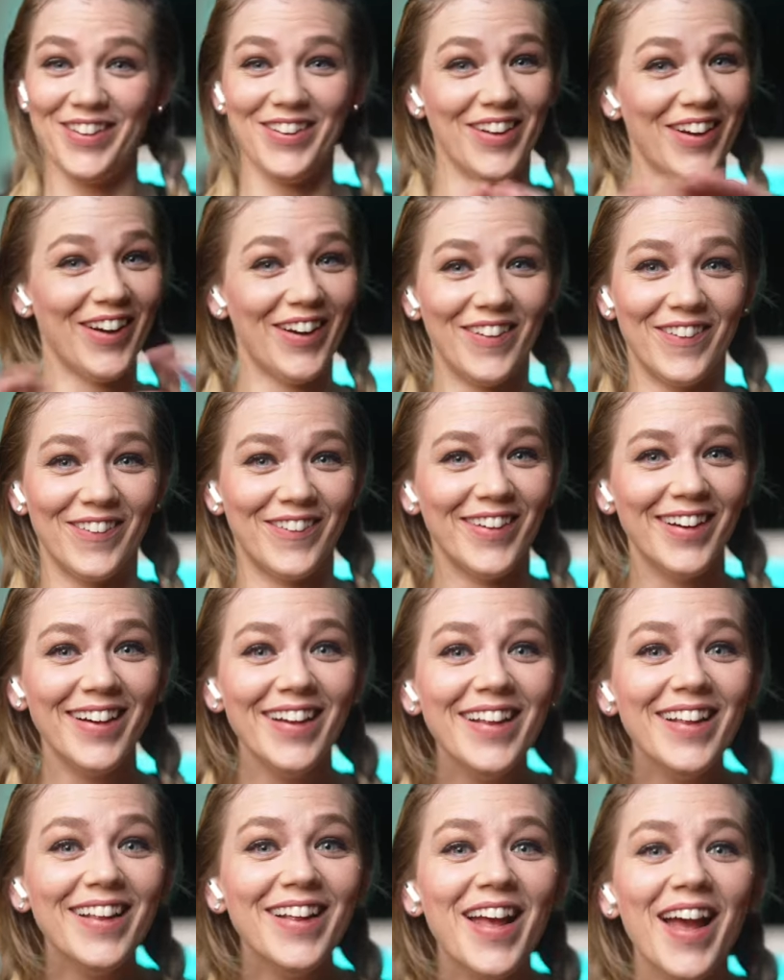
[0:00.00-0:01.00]
No. I'm
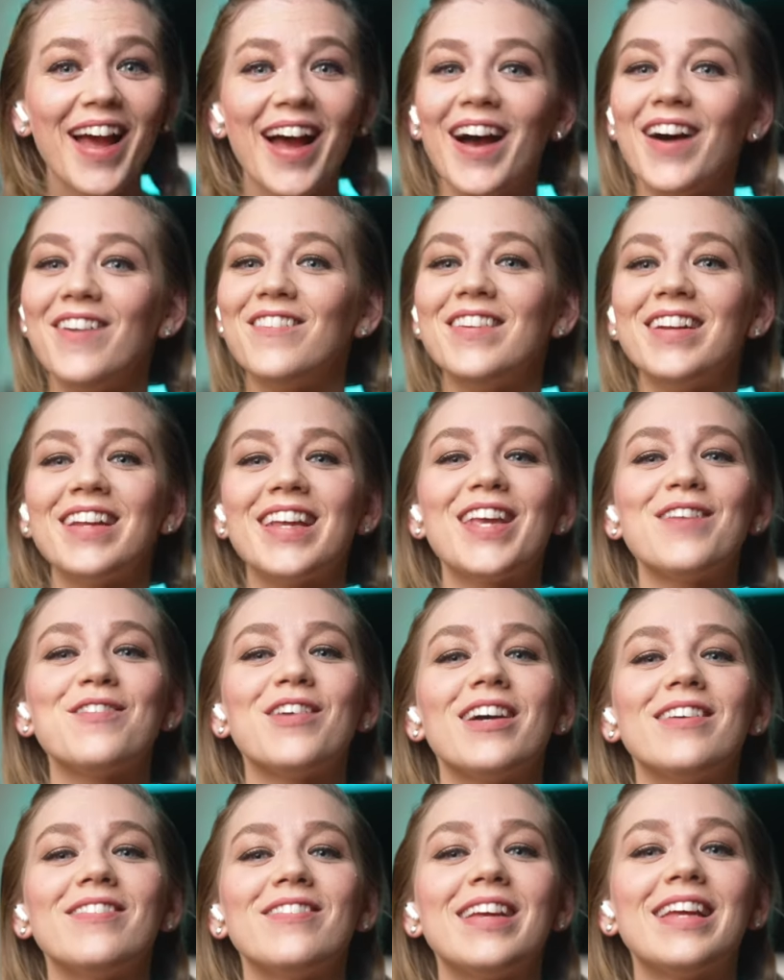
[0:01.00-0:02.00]
going to keep
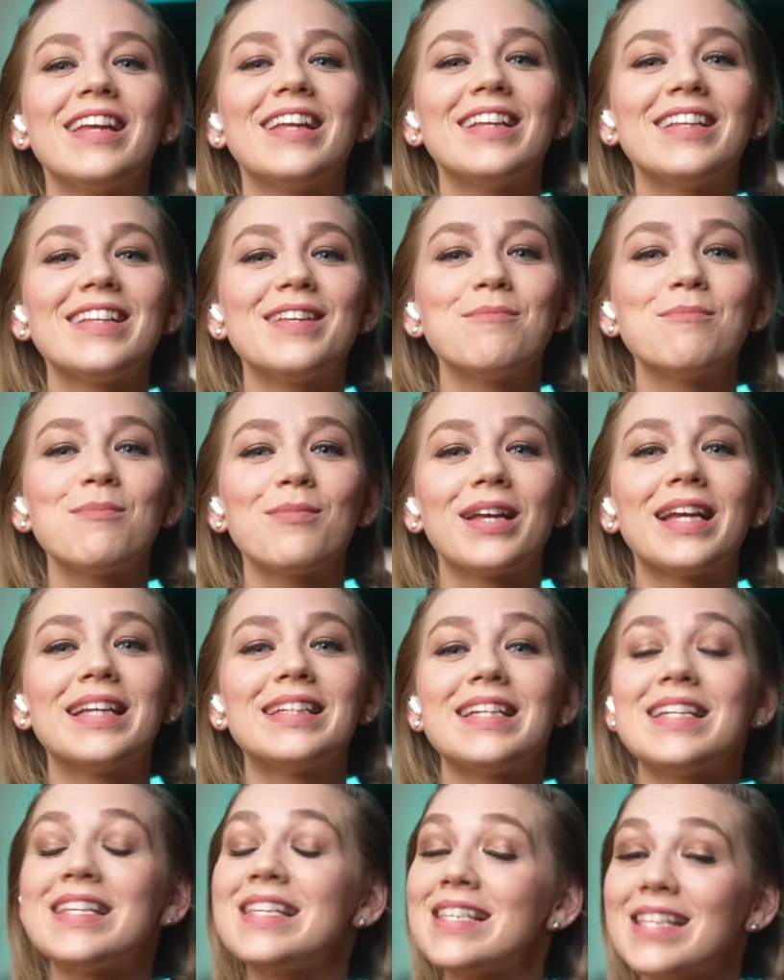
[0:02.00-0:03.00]
my feet
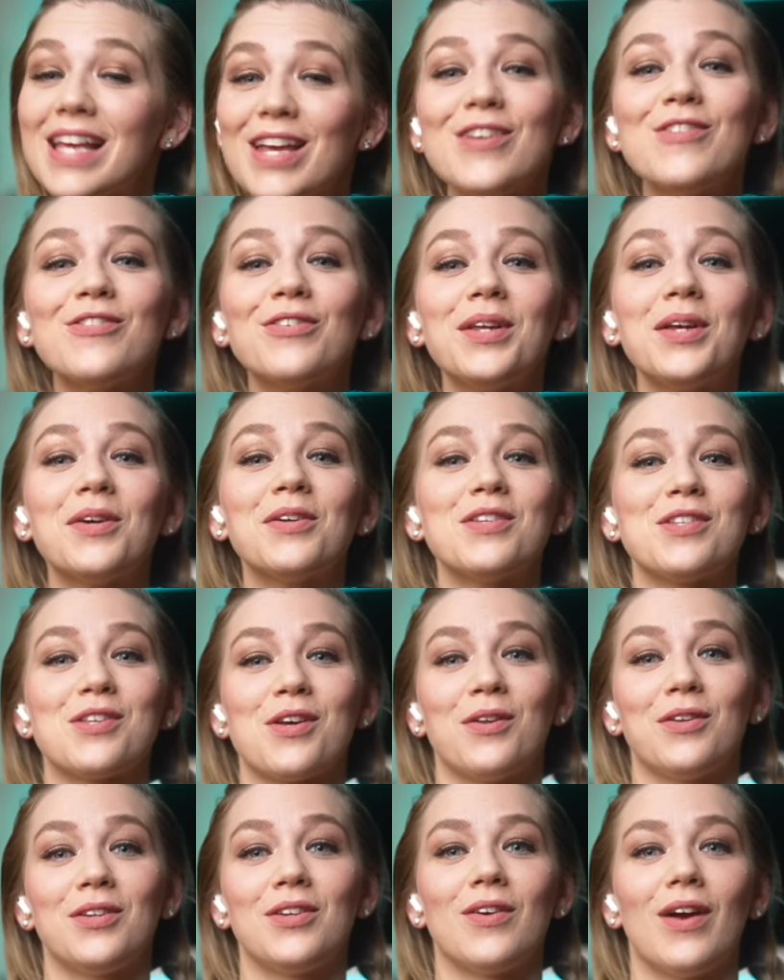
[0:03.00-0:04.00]
planted safely on
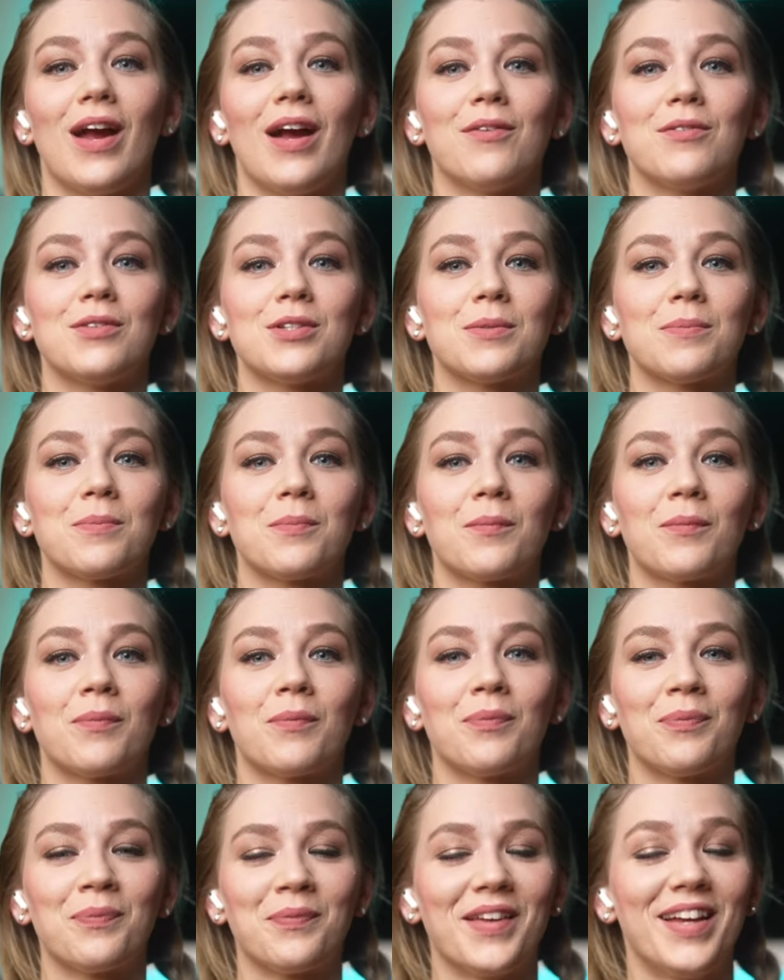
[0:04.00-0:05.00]
solid ground.
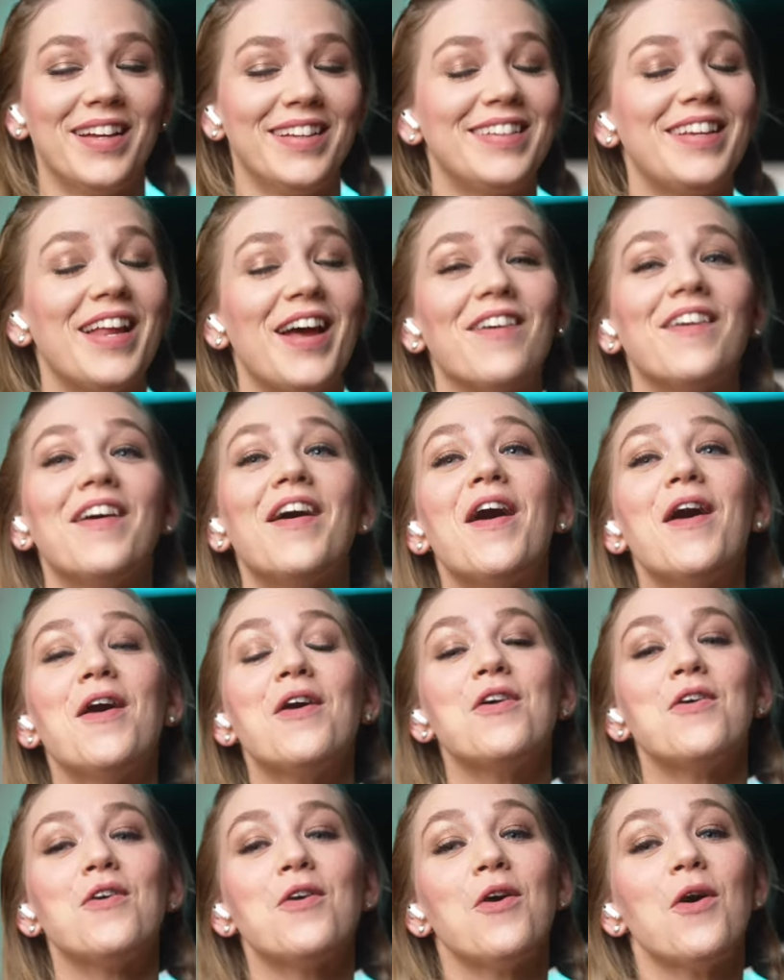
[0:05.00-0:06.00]
Now,
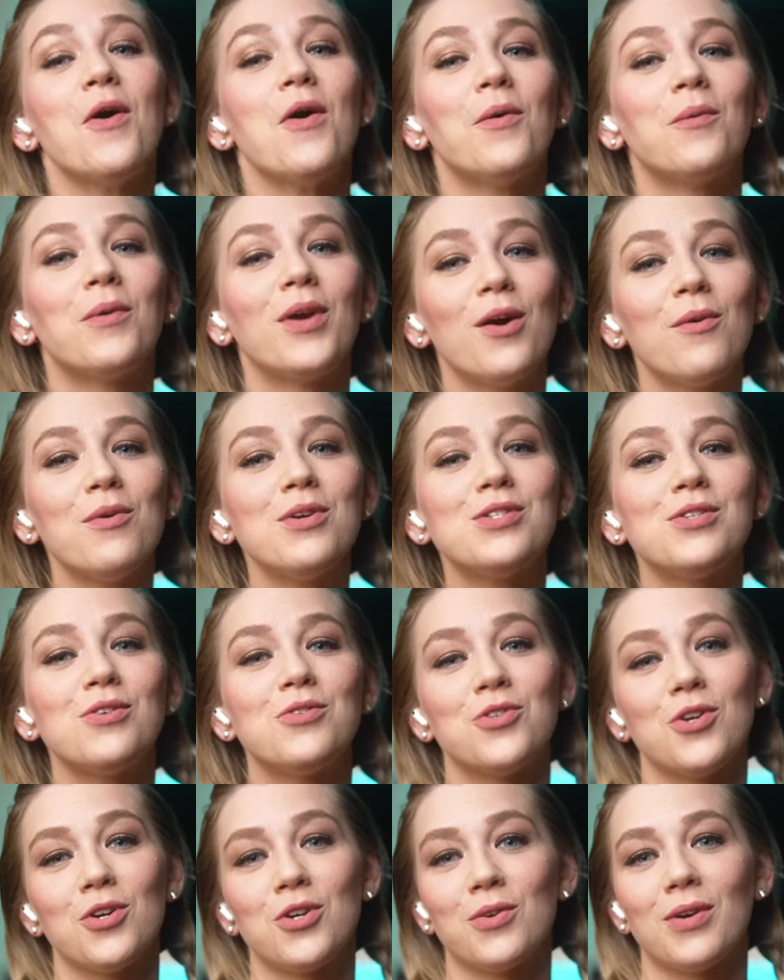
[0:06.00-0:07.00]
we always do
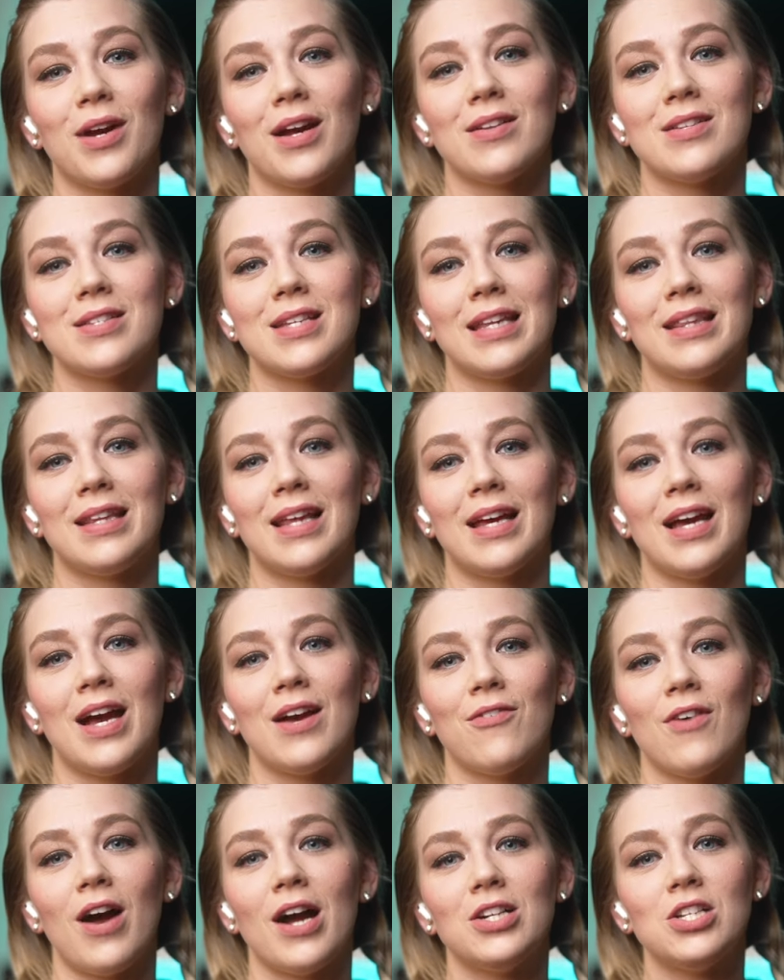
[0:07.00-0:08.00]
joke around saying that
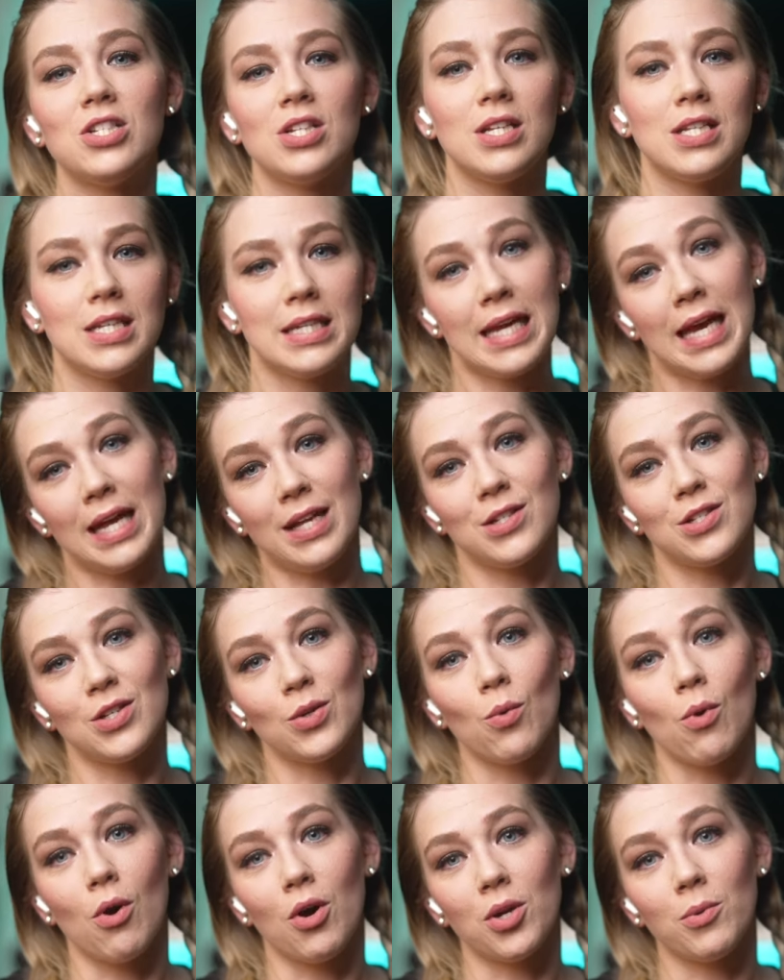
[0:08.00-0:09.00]
I just need to get into the
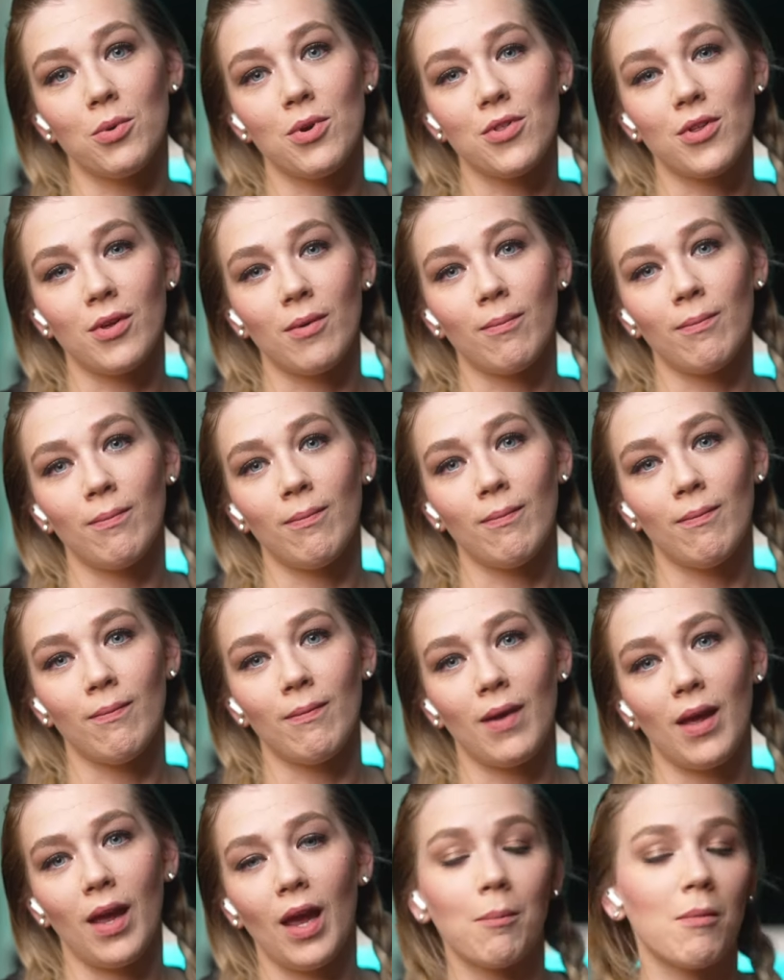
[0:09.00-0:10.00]
water with them
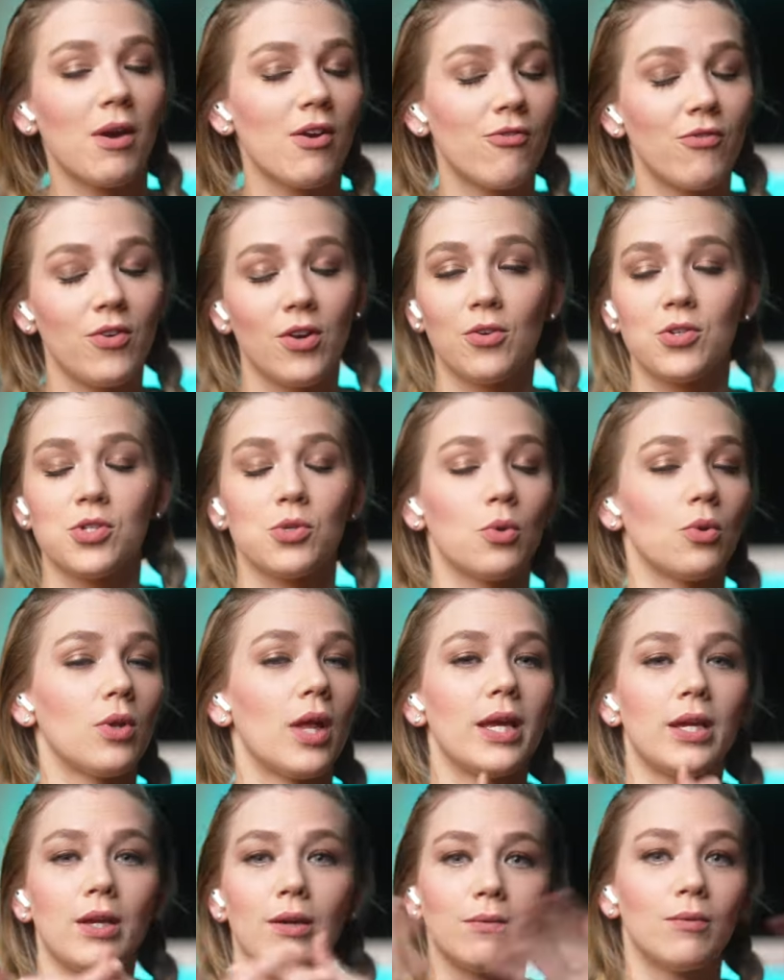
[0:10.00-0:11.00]
and my fears will,
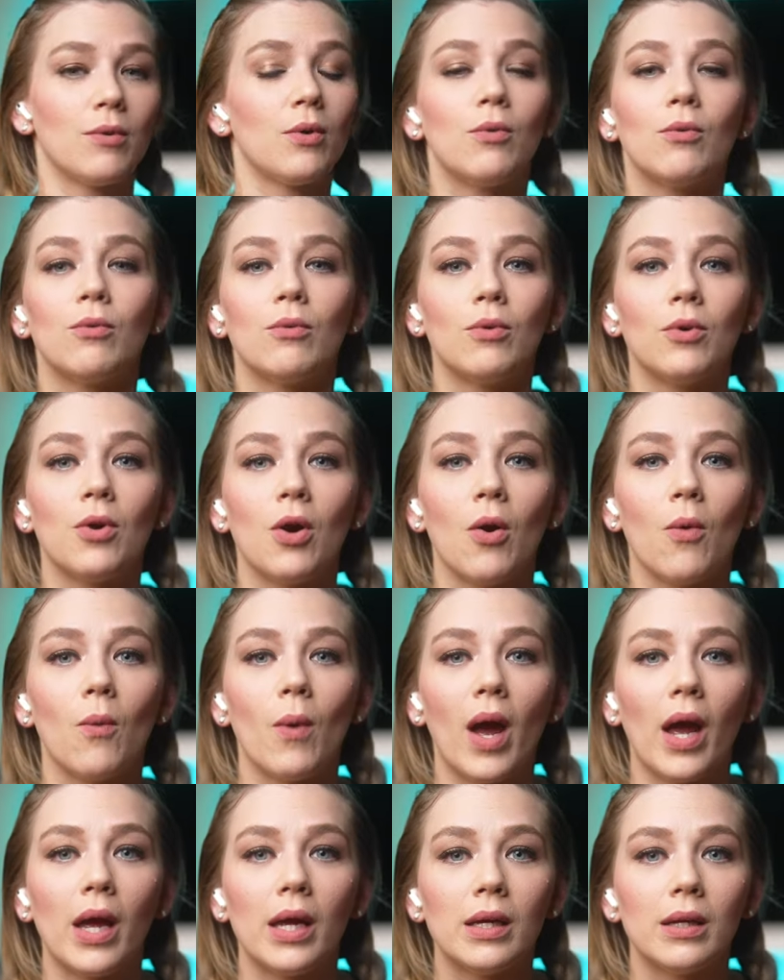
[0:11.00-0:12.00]
like, go
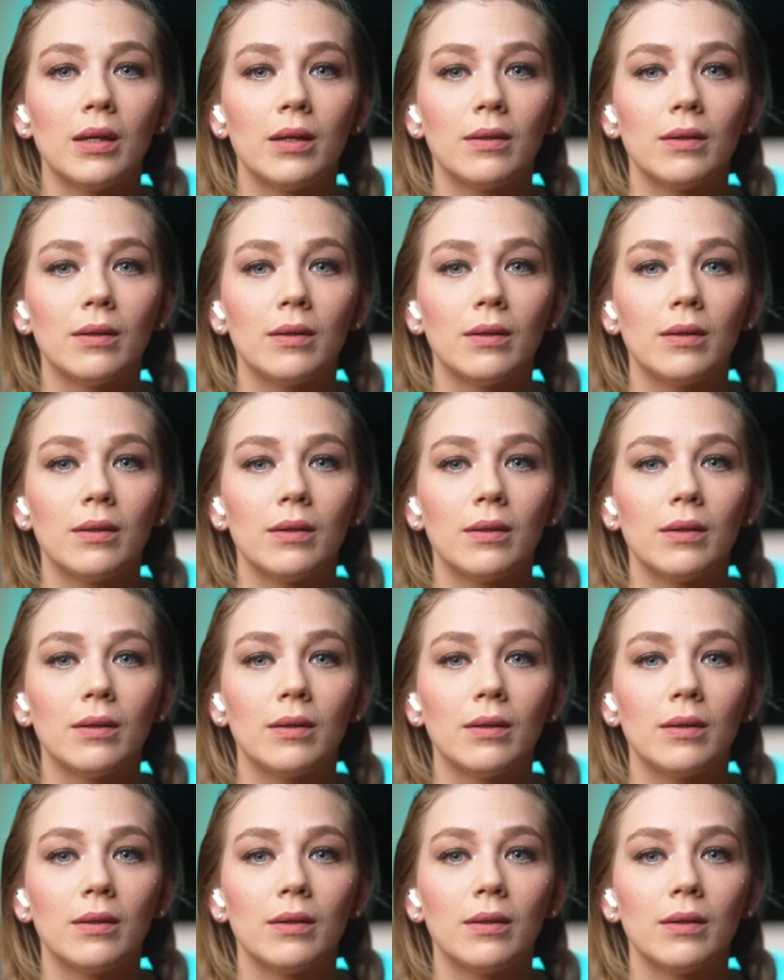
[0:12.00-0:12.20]
away.